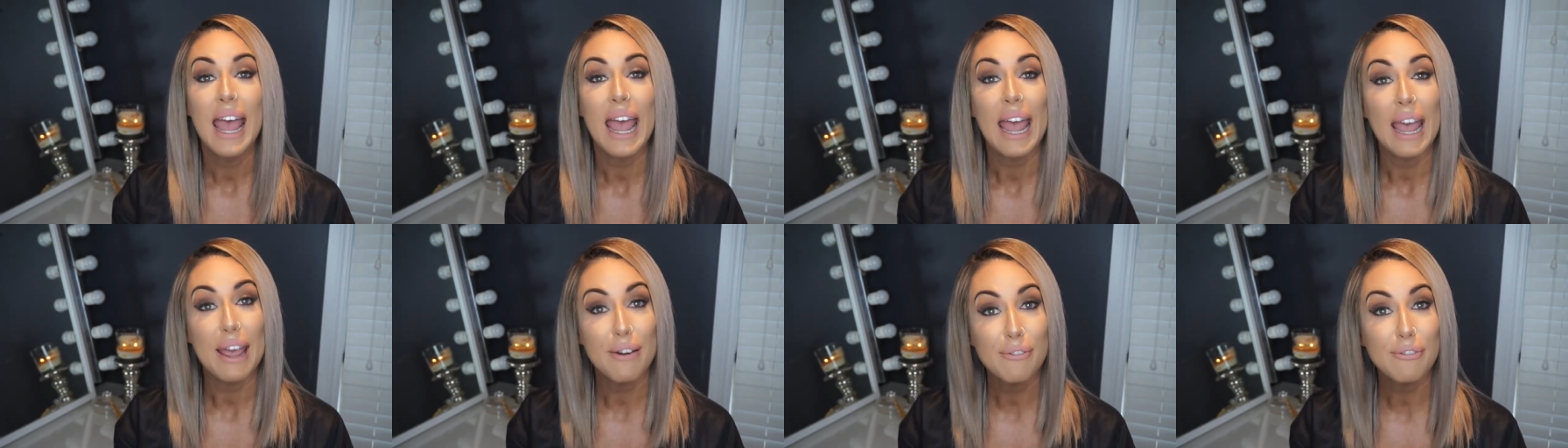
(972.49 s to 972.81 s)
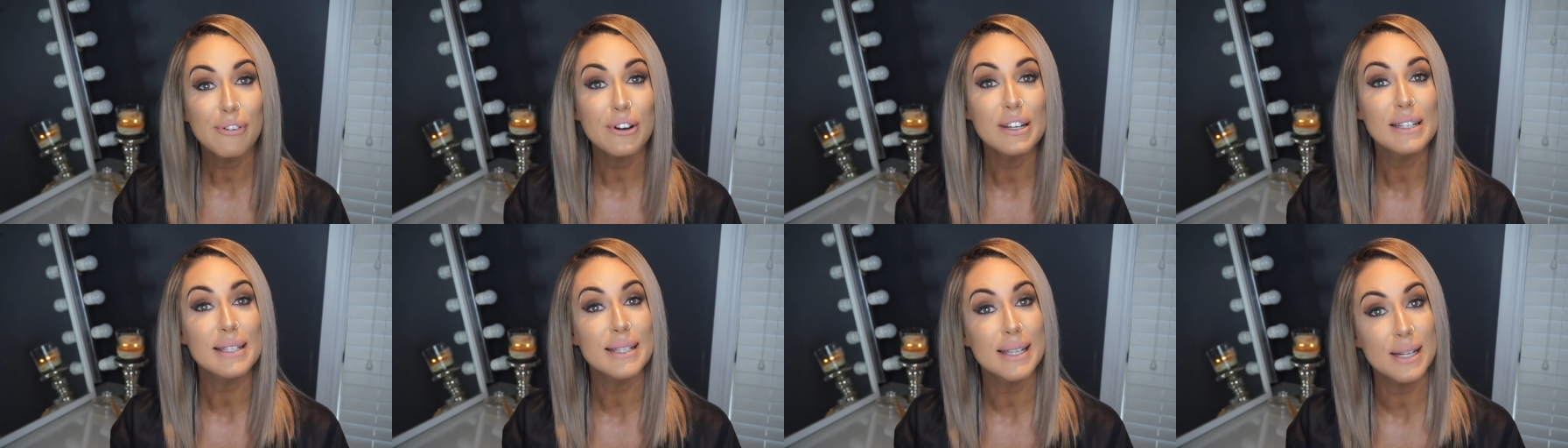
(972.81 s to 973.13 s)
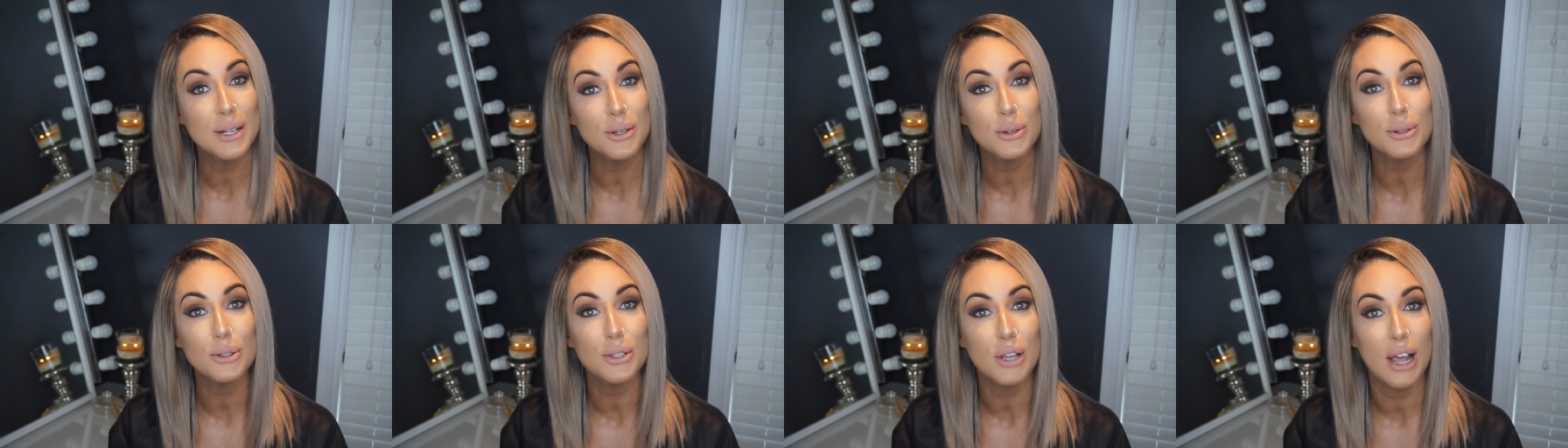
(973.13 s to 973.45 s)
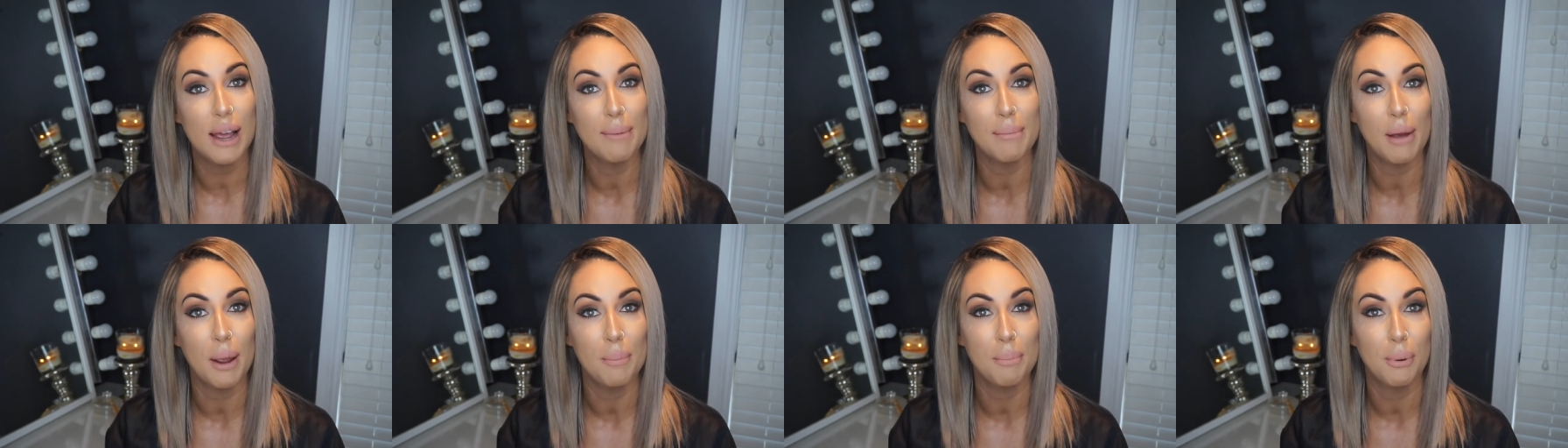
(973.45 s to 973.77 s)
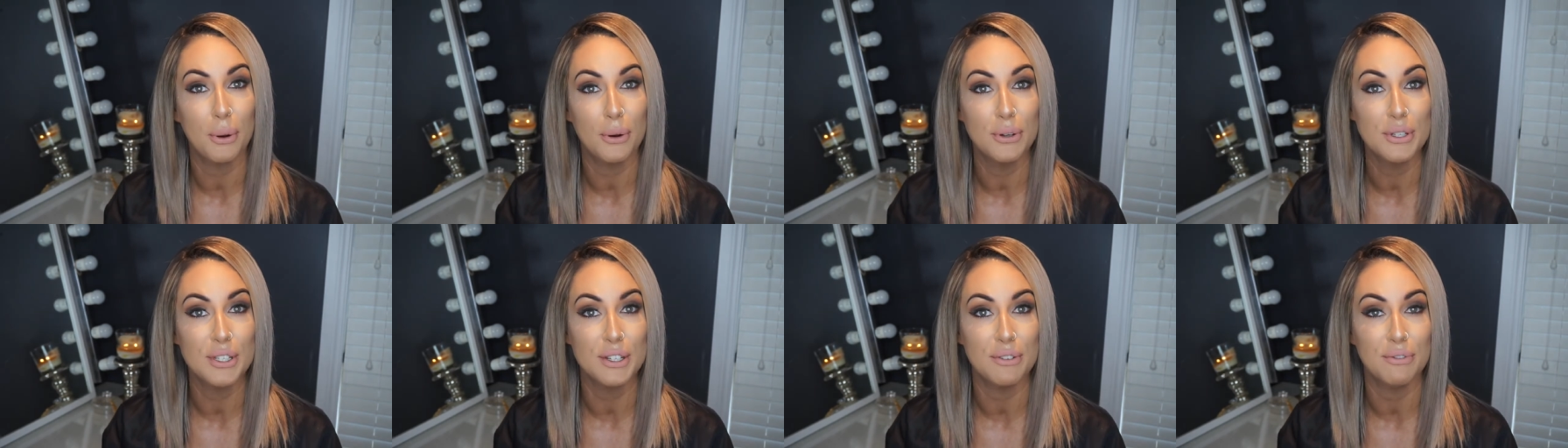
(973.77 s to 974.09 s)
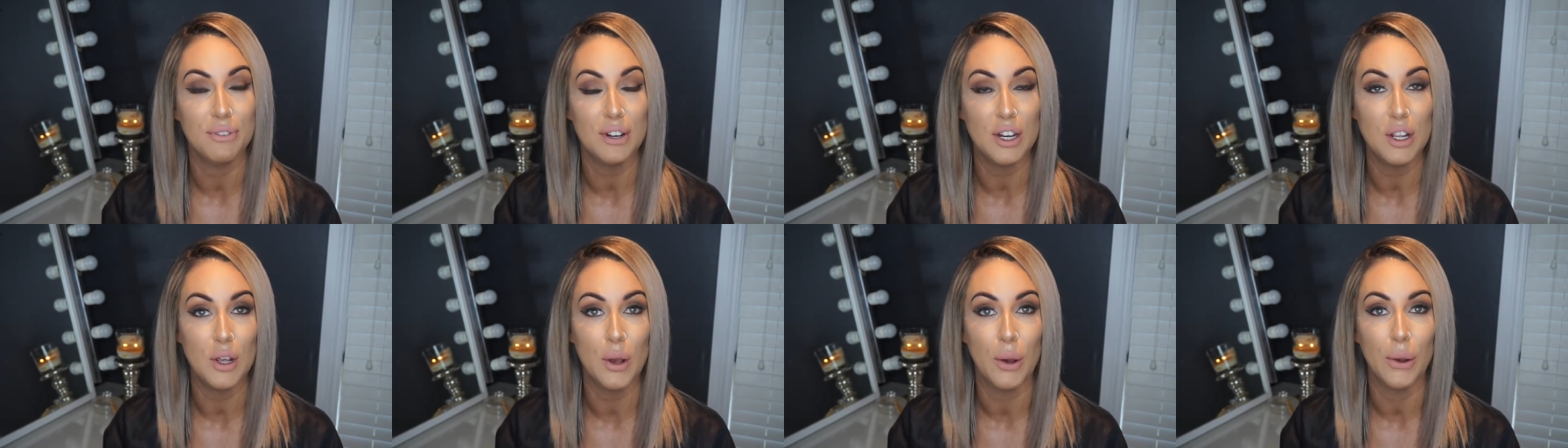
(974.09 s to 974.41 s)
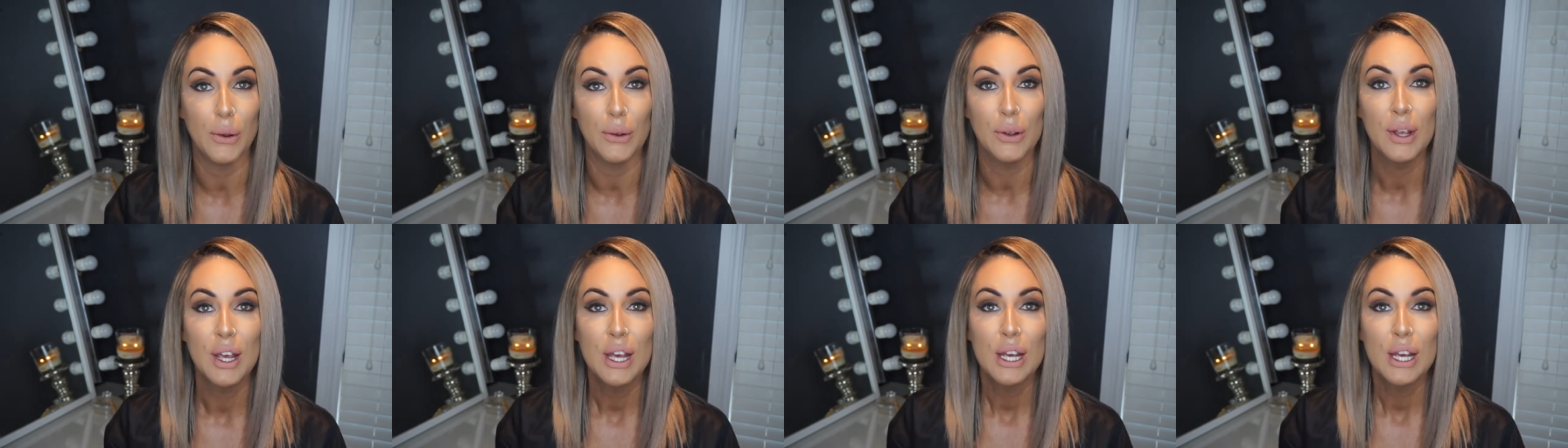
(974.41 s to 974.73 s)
every single time I post a video.